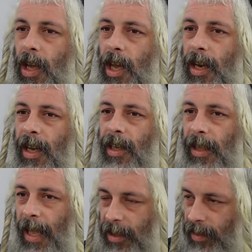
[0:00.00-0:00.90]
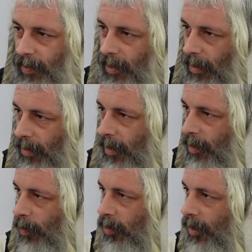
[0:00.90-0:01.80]
in a collective sense as
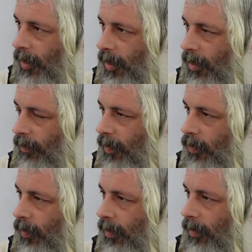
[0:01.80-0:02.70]
opposed to an individual?